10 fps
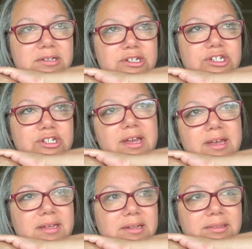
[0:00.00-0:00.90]

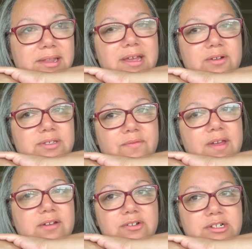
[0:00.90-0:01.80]
shed layers of
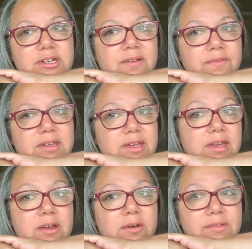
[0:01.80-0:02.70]
energy of the
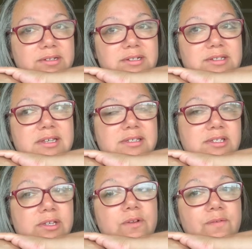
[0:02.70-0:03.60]
ego that just doesn't
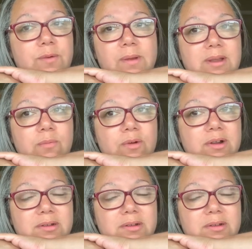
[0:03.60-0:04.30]
serve you anymore?